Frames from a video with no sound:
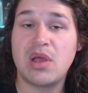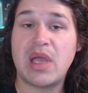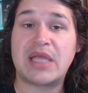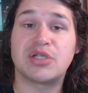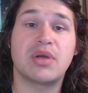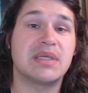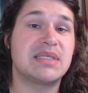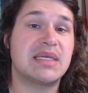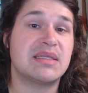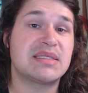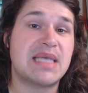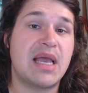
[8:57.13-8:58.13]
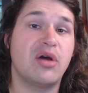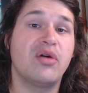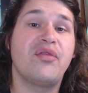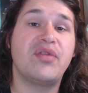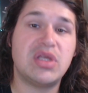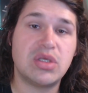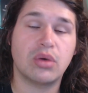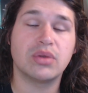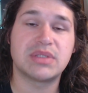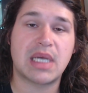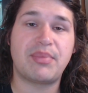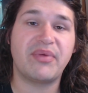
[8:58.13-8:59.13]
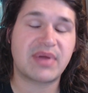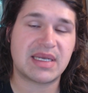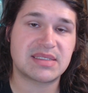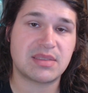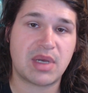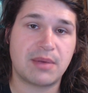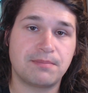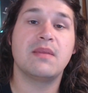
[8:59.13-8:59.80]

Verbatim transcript: and trying to get the sale for your type of customer.